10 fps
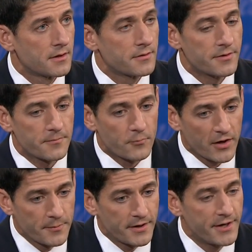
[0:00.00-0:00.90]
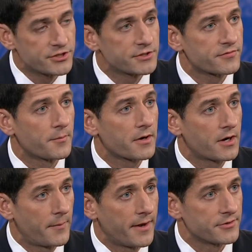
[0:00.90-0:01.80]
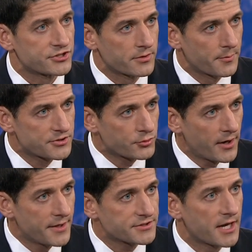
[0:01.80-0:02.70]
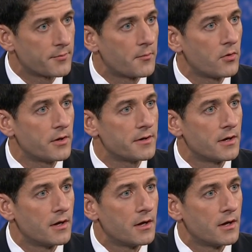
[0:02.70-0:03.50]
the recommendations from our commanders, General Petraeus, Admiral Mullen,